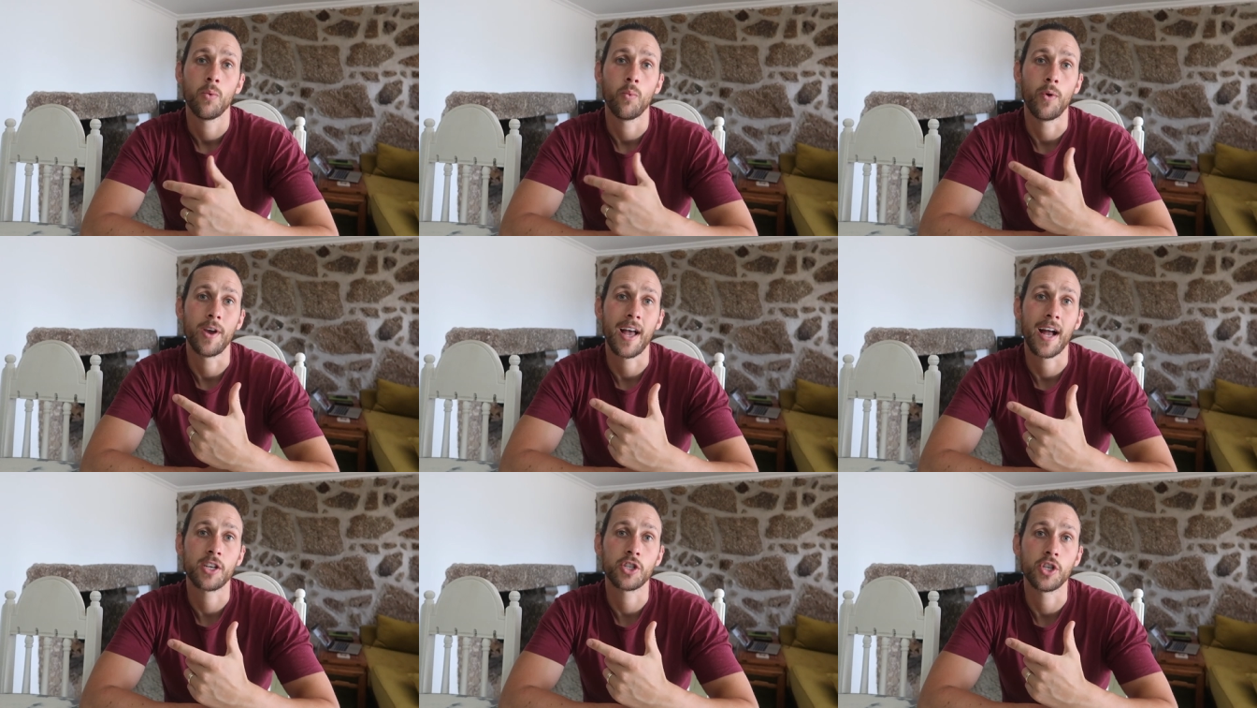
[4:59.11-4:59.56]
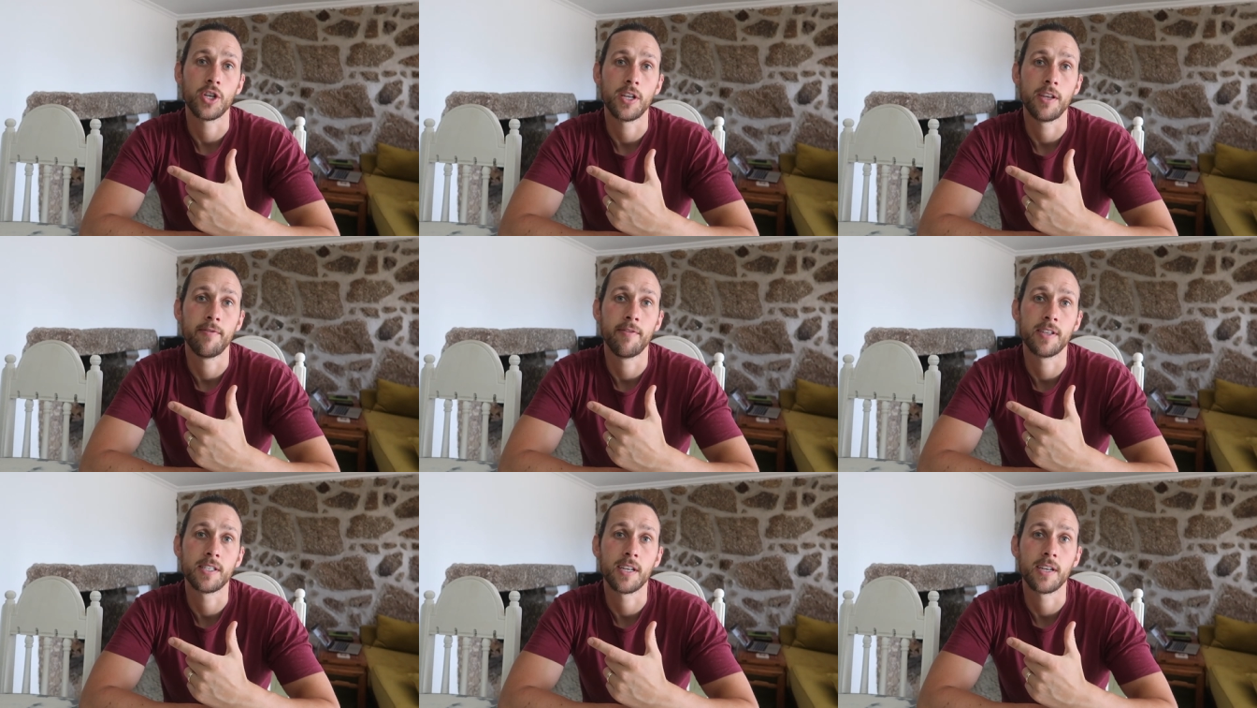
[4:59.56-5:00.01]
we actually
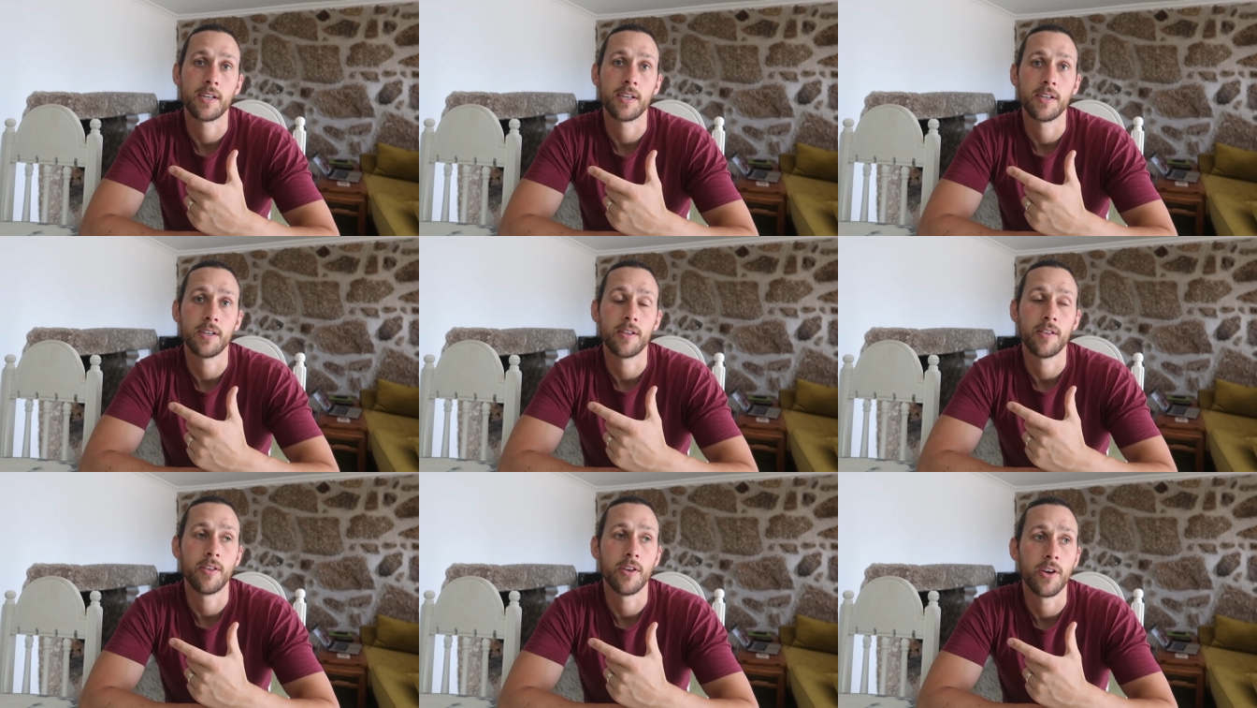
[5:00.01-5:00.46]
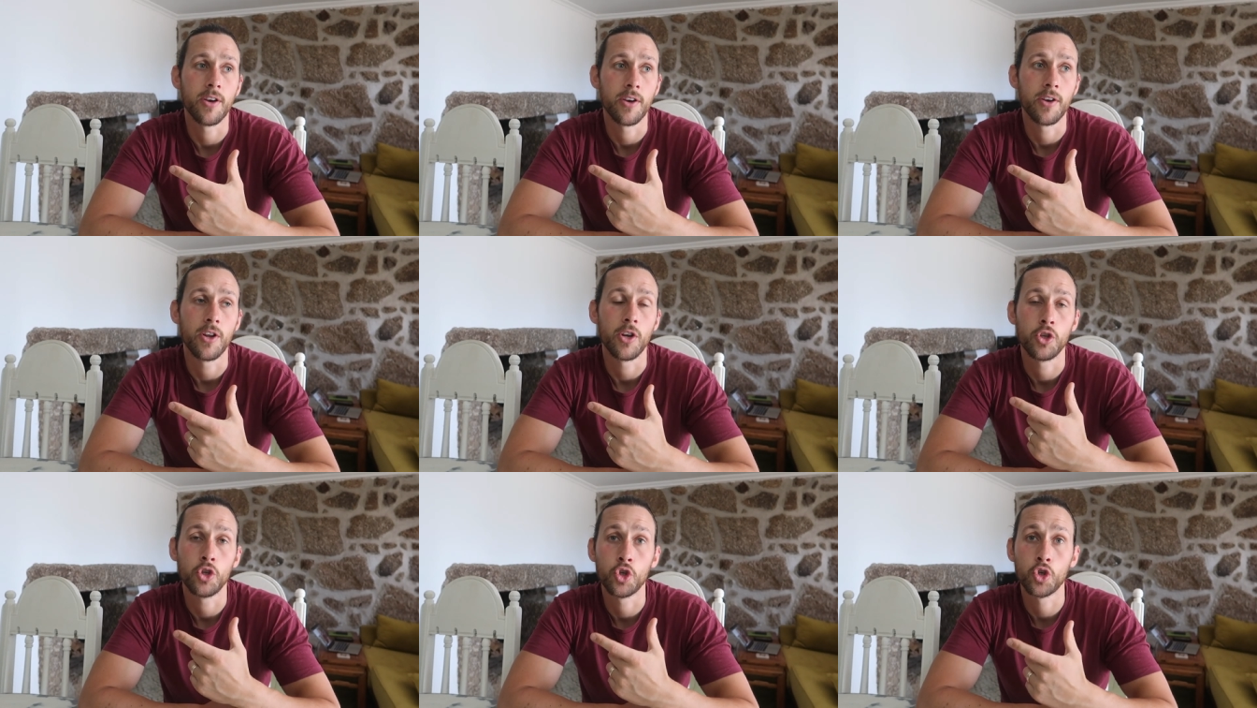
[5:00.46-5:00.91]
visited
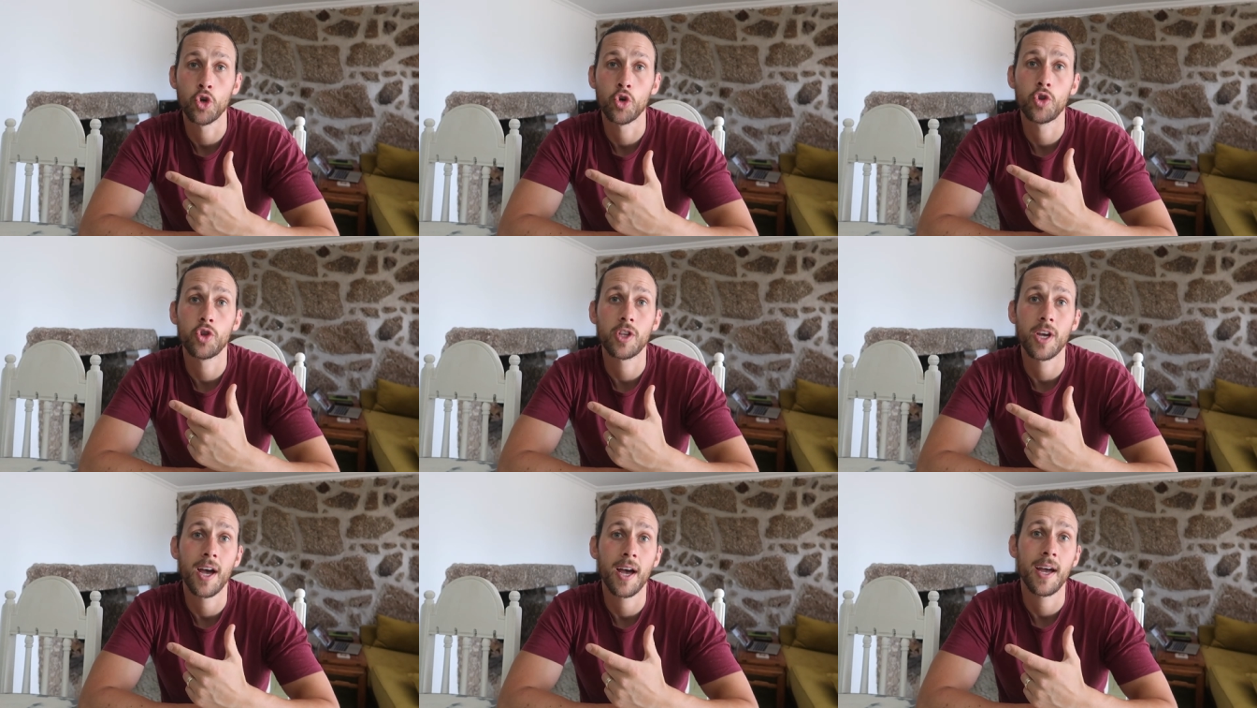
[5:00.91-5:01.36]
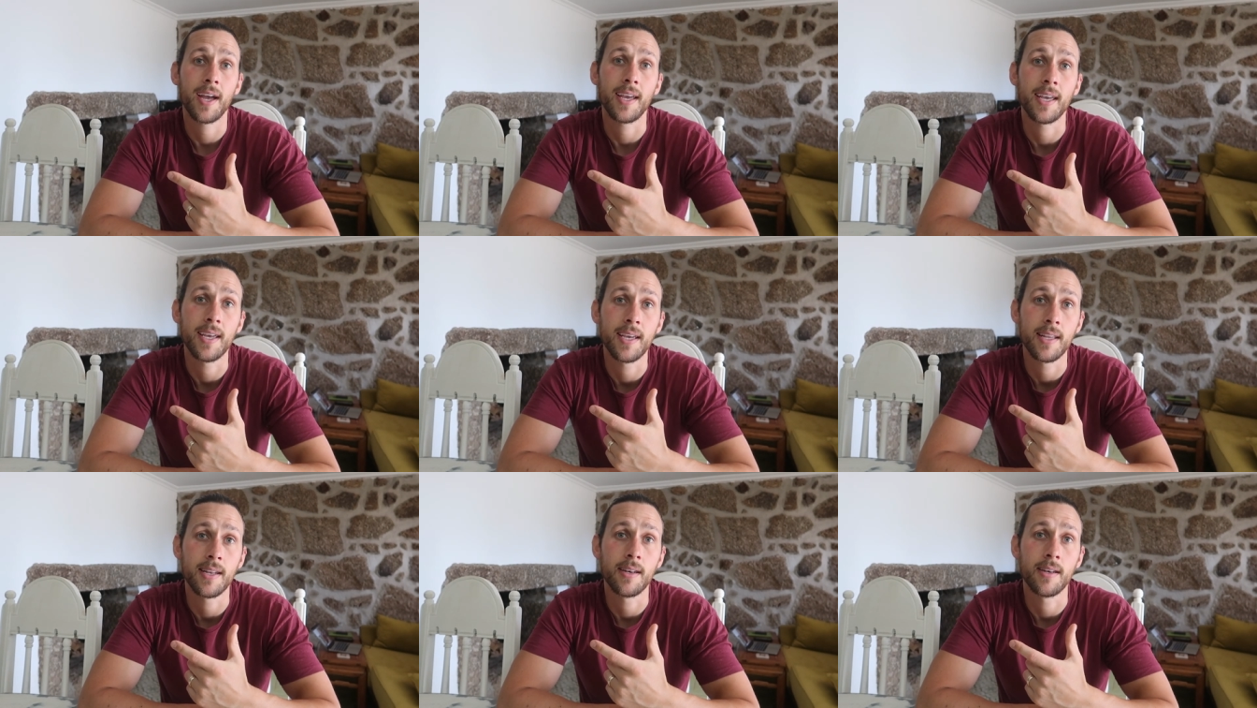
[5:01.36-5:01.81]
the junta
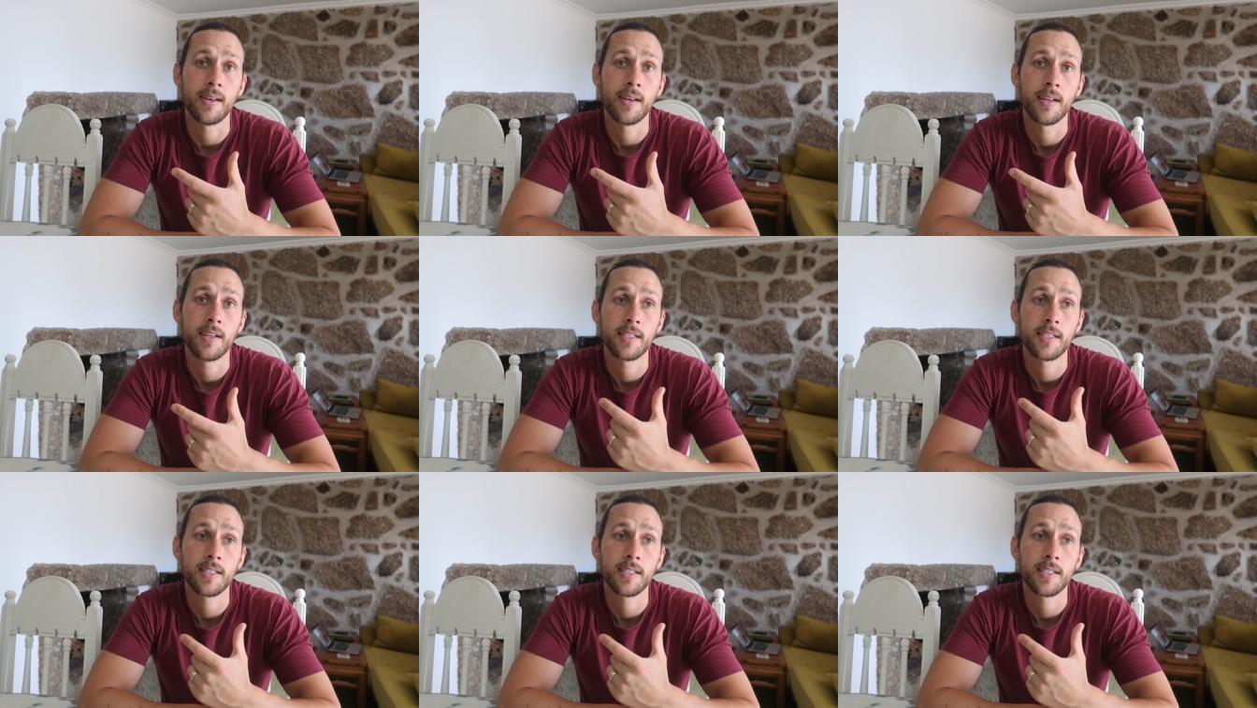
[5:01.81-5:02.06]
in